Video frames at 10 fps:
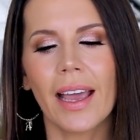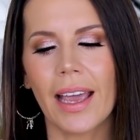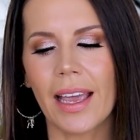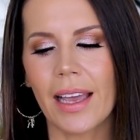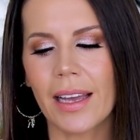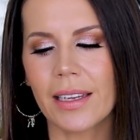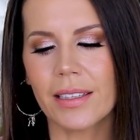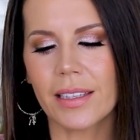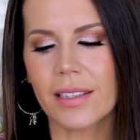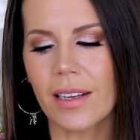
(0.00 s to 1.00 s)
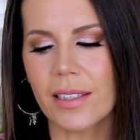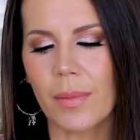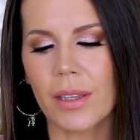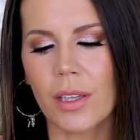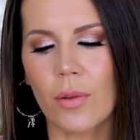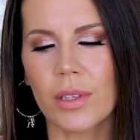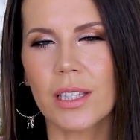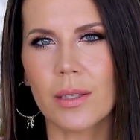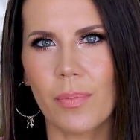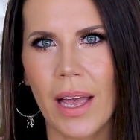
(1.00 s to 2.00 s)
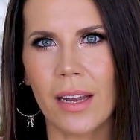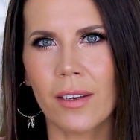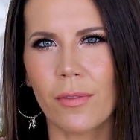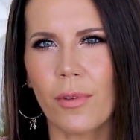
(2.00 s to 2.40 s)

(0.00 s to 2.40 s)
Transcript: and it's not something that you would spend